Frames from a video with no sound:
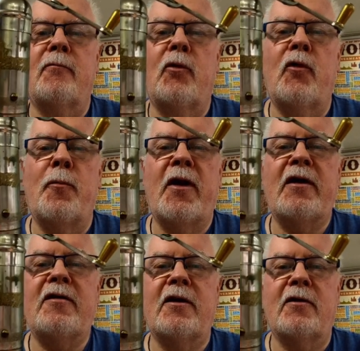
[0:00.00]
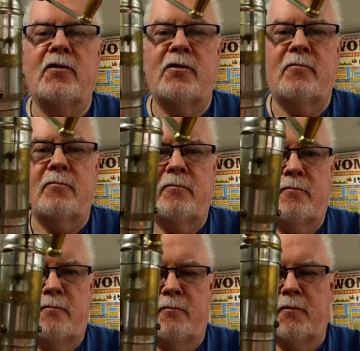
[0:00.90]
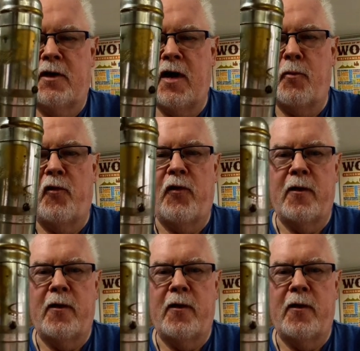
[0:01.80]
All the platings come off